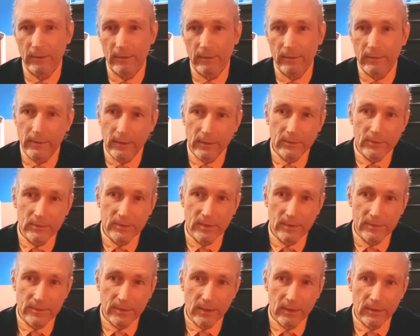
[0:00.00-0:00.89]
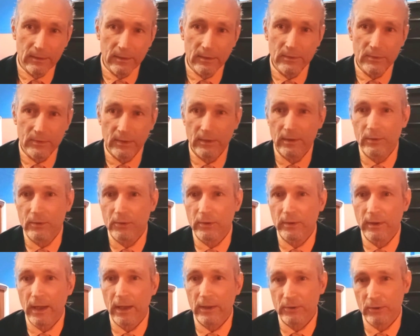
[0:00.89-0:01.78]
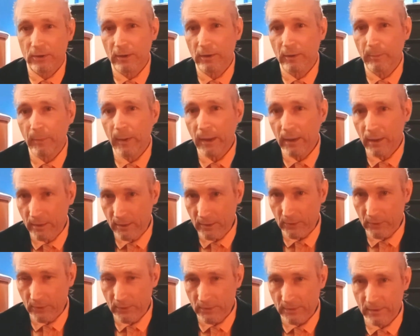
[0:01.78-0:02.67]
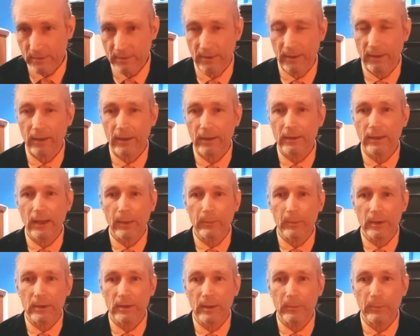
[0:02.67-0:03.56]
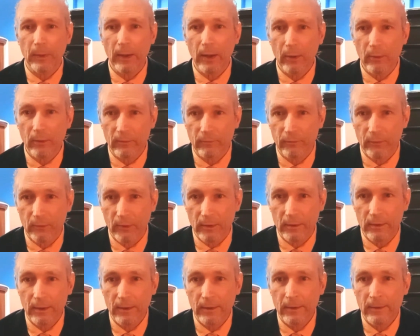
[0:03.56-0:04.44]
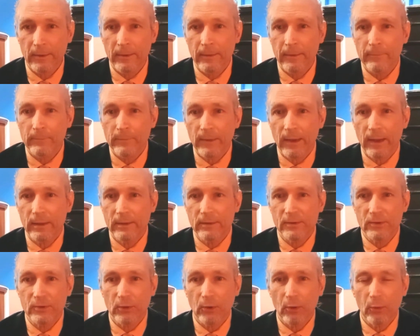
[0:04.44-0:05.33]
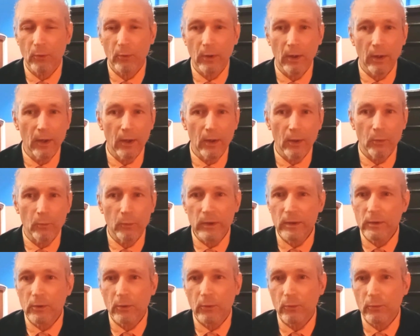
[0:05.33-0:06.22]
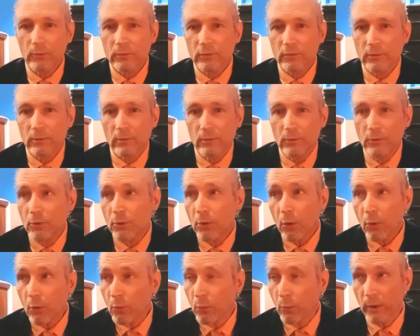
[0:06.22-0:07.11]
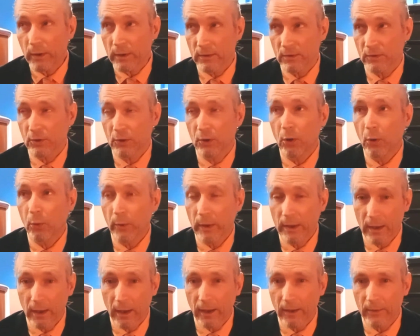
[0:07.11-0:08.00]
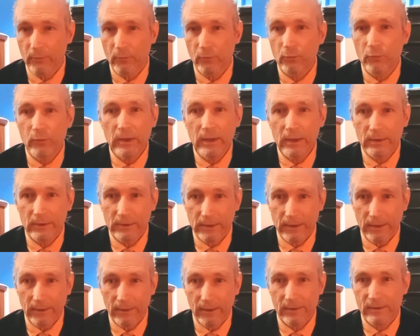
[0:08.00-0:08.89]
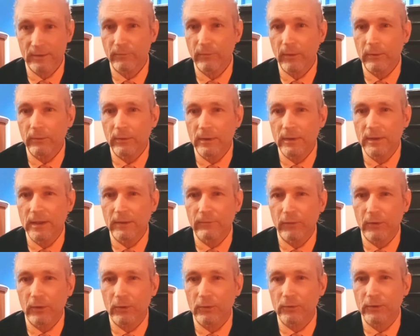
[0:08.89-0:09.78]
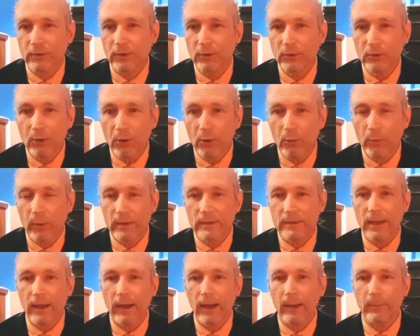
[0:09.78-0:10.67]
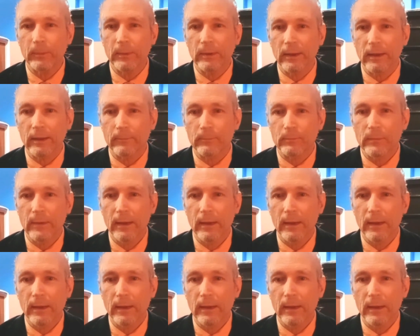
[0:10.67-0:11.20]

That is to say, these international bankers, the economically powerful. And so we don't know what is going on really. It's very difficult to know what's happening